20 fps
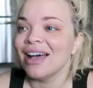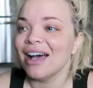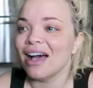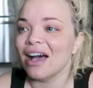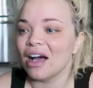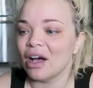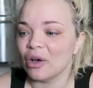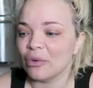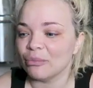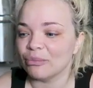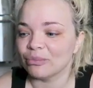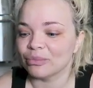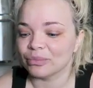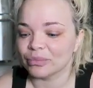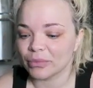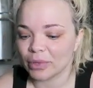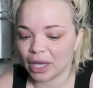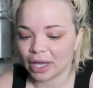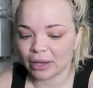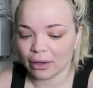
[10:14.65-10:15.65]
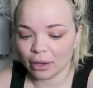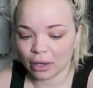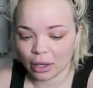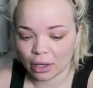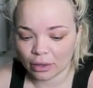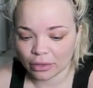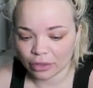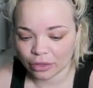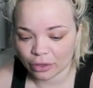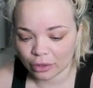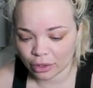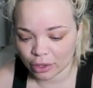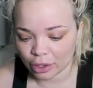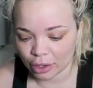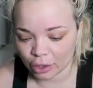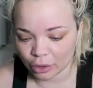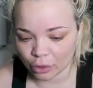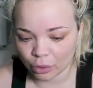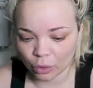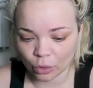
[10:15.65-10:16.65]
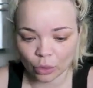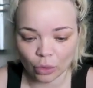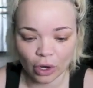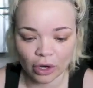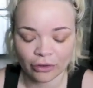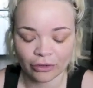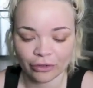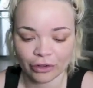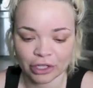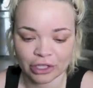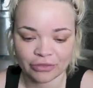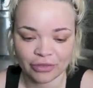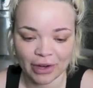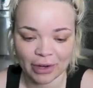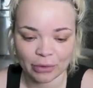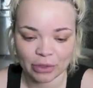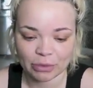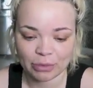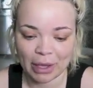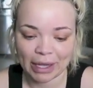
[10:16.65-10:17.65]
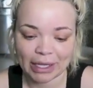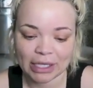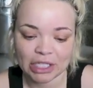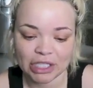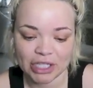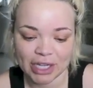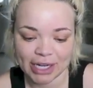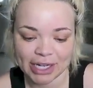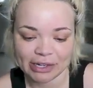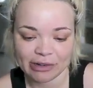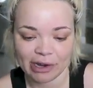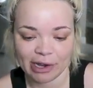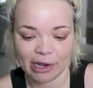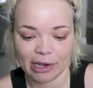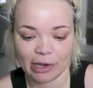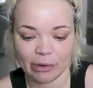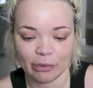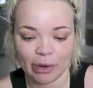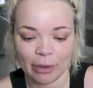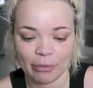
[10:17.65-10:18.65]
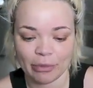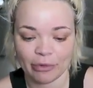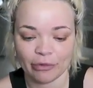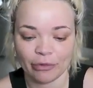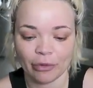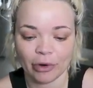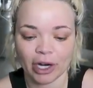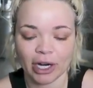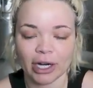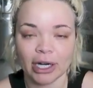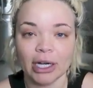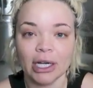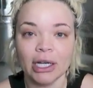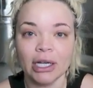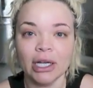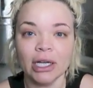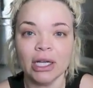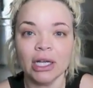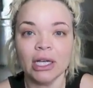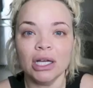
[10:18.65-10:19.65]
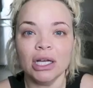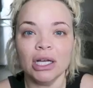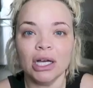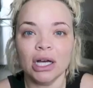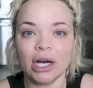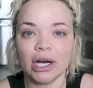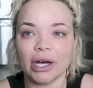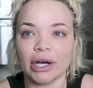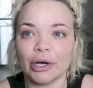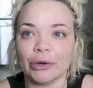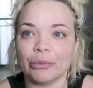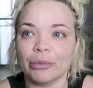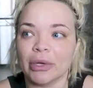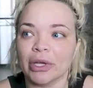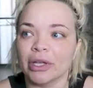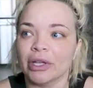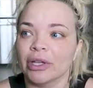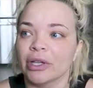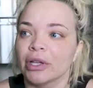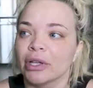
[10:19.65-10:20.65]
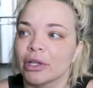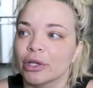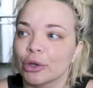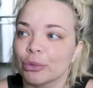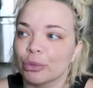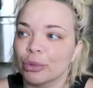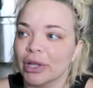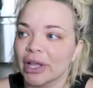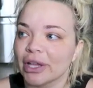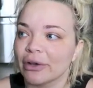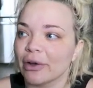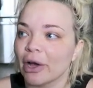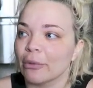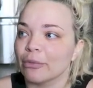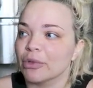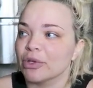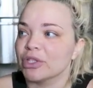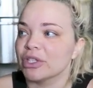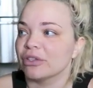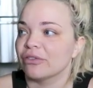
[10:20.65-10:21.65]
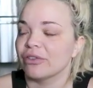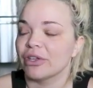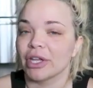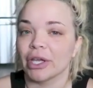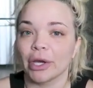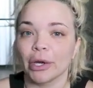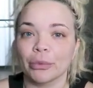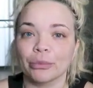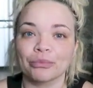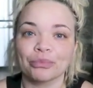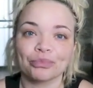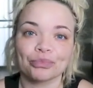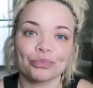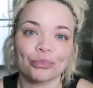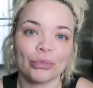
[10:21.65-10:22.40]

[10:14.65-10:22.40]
You know, our first fight was back in January, right before the Playground music video.